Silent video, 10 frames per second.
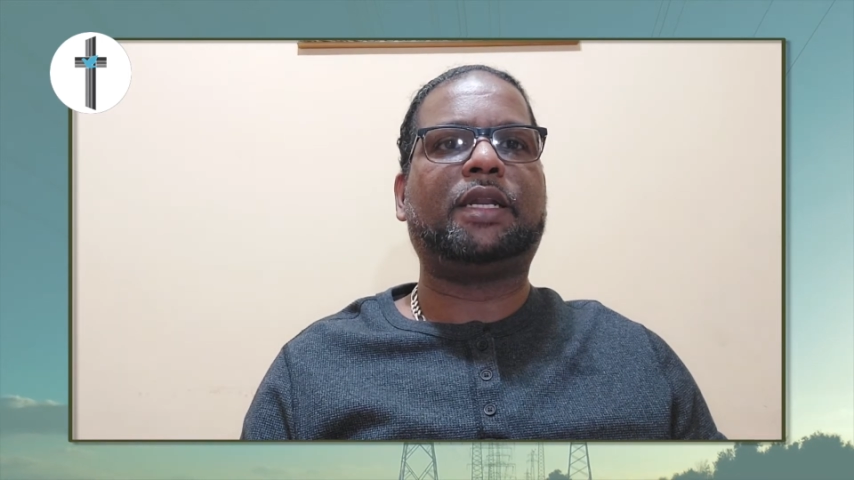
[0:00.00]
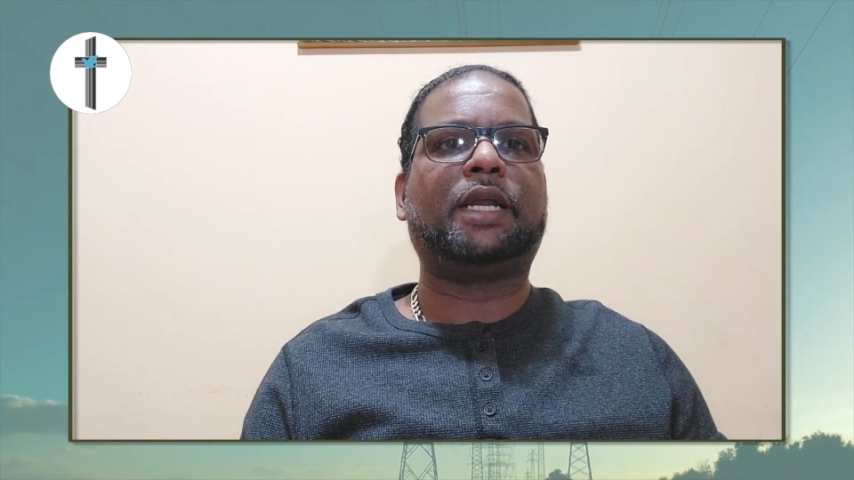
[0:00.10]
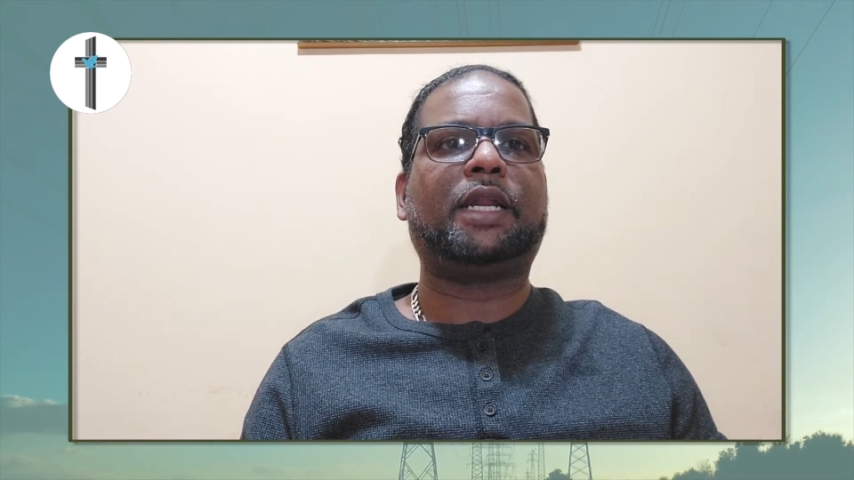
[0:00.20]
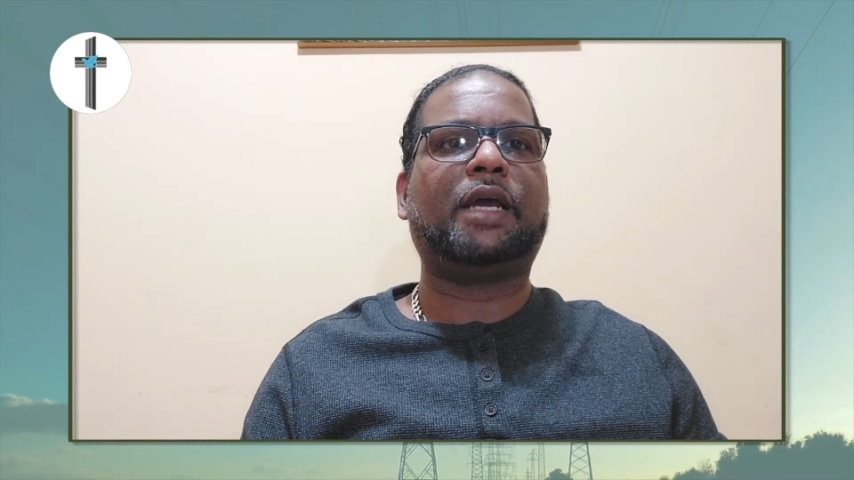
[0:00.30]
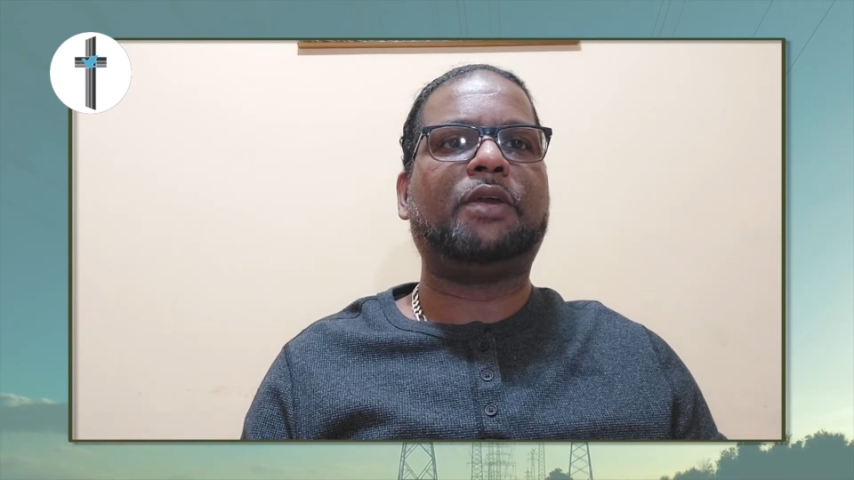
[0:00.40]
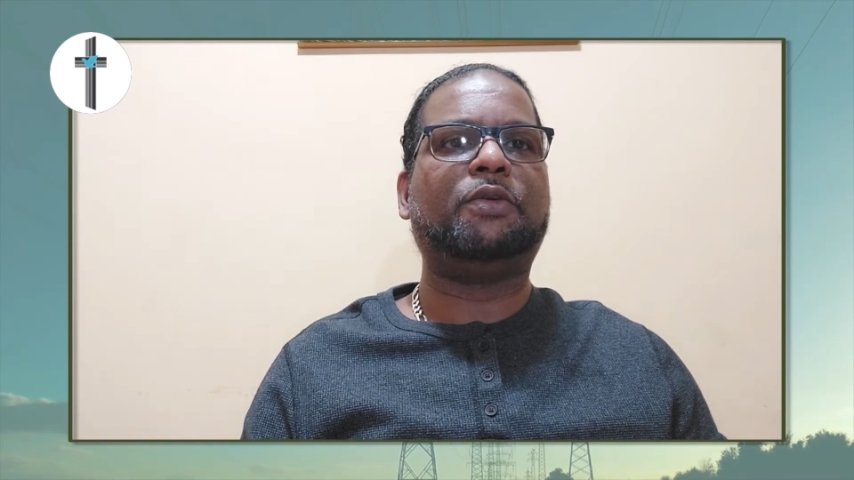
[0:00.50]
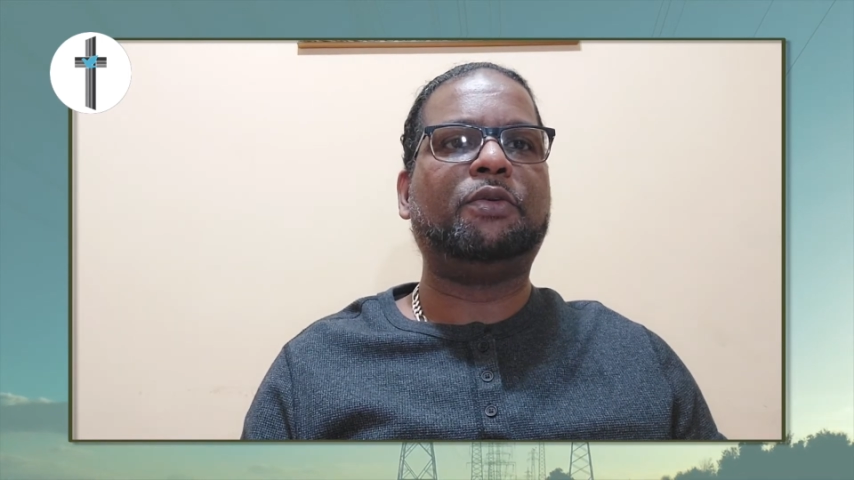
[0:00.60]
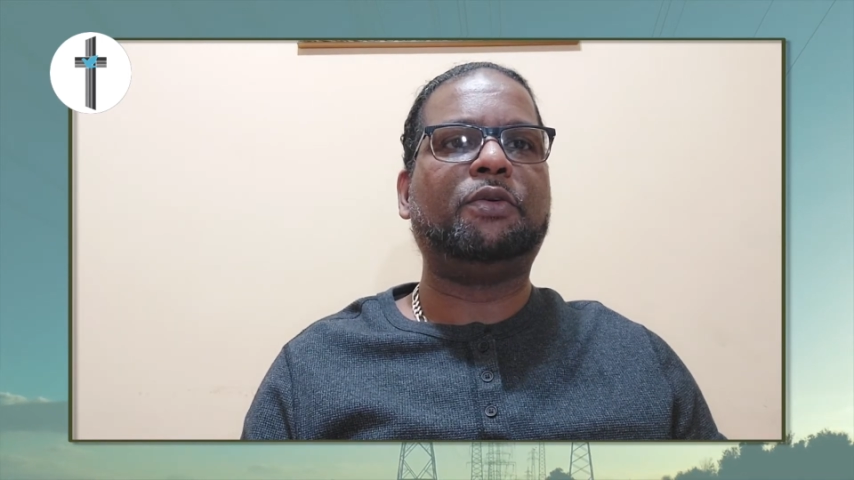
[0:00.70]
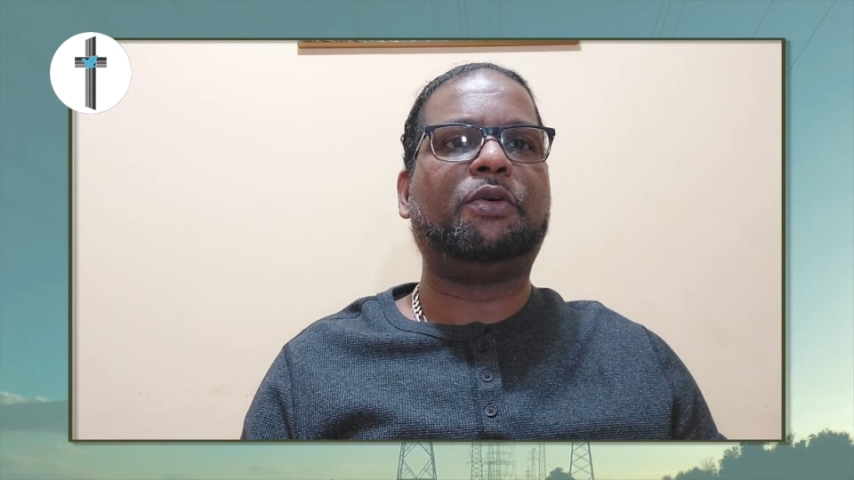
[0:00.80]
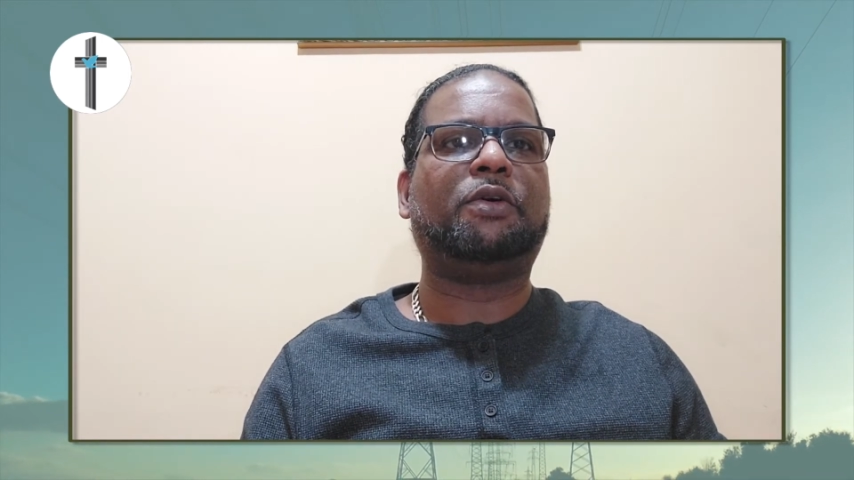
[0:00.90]
that I
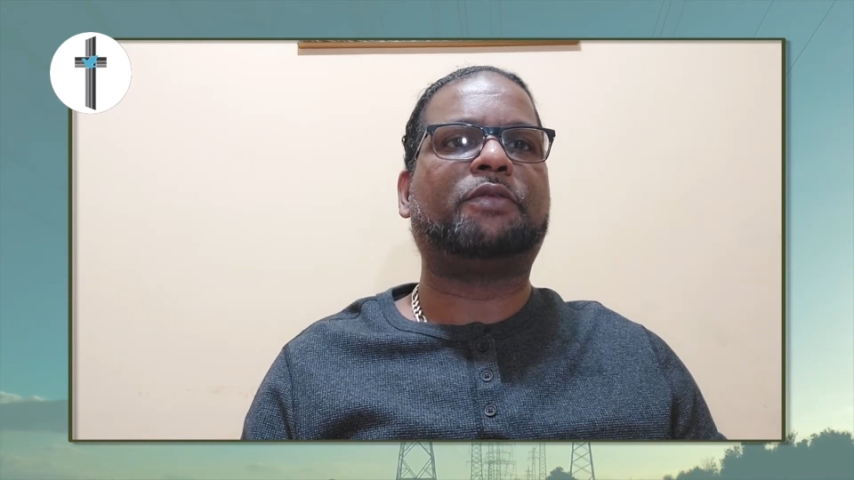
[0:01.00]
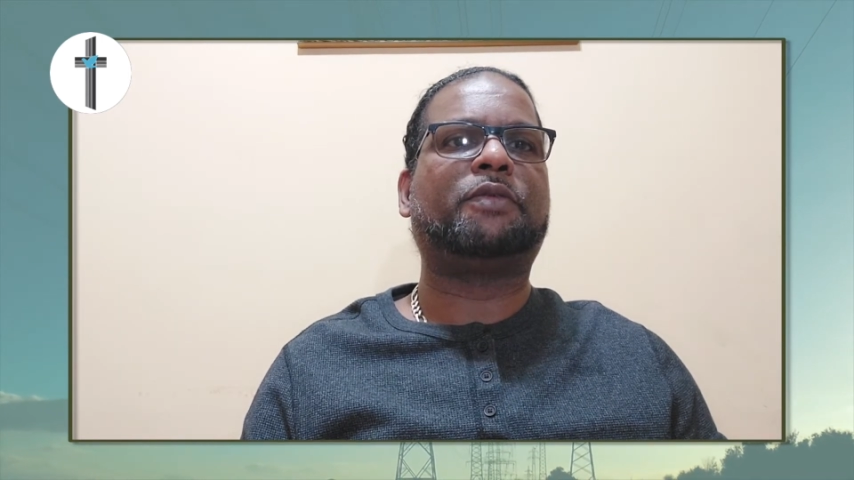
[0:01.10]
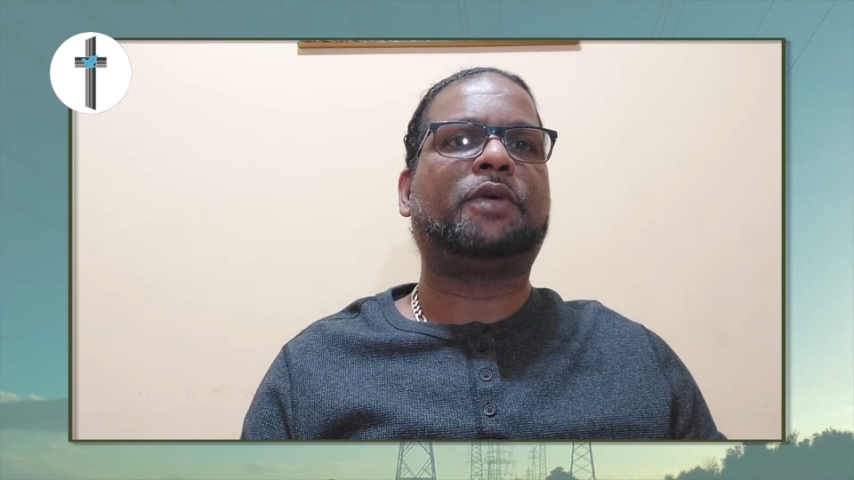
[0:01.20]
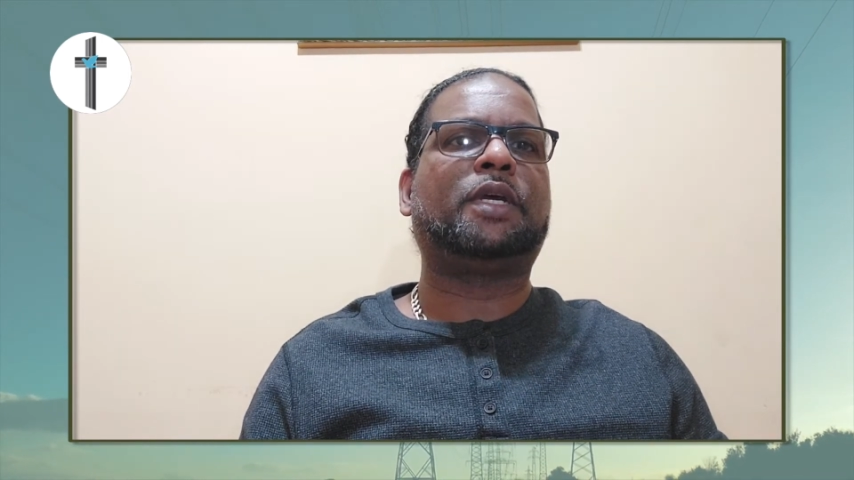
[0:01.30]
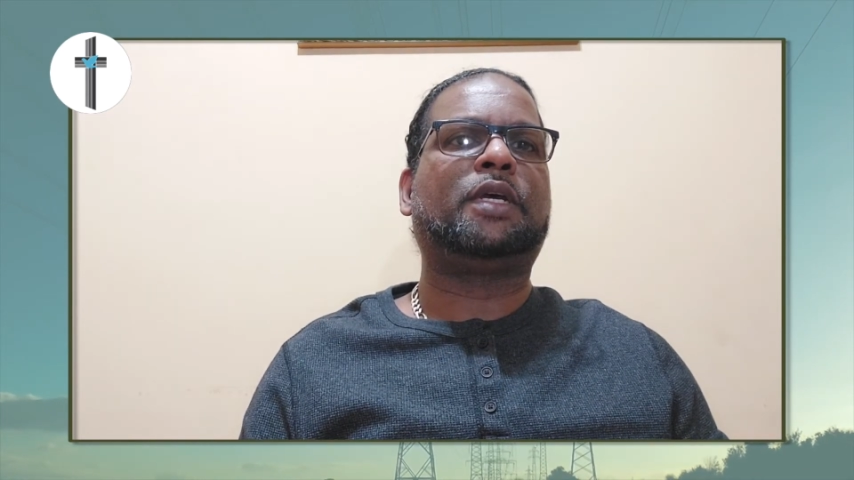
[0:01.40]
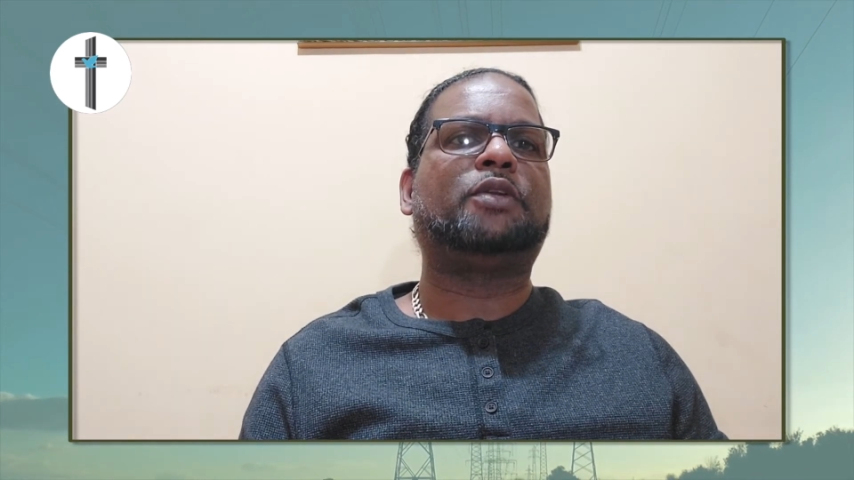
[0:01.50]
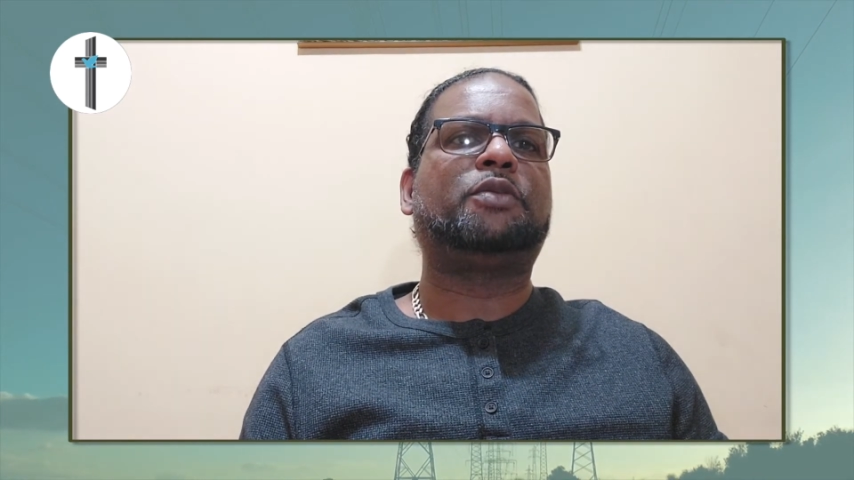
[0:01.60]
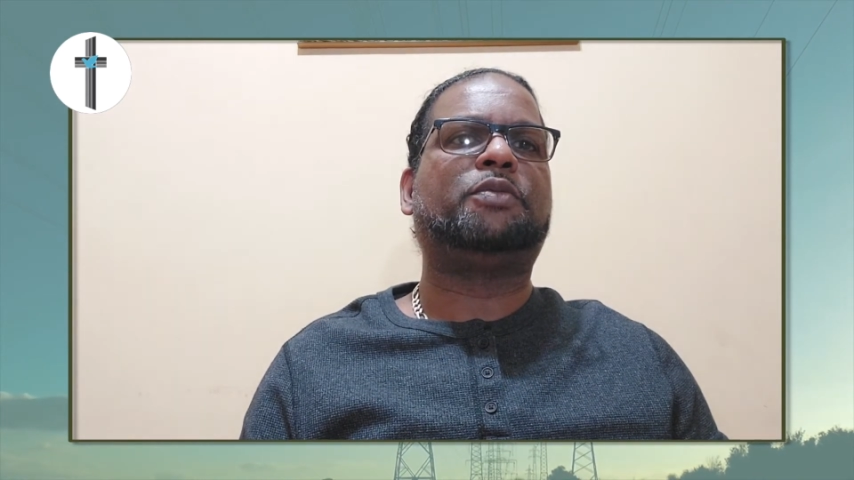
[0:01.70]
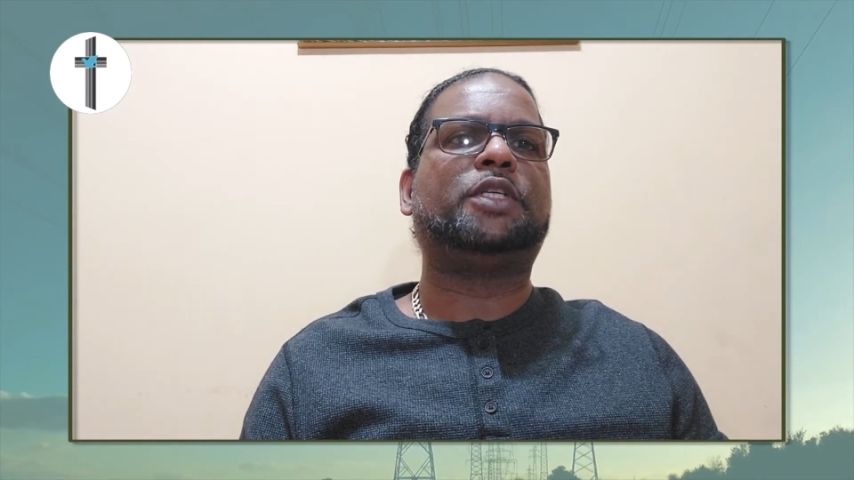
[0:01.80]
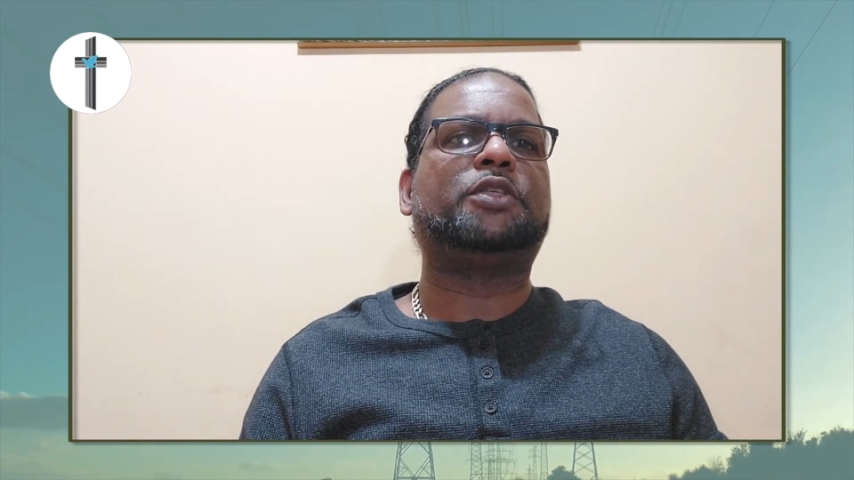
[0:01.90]
know of
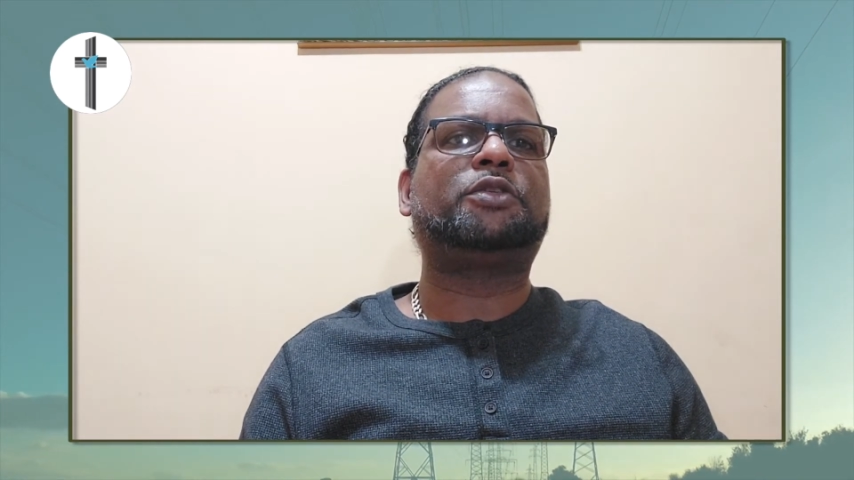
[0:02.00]
to be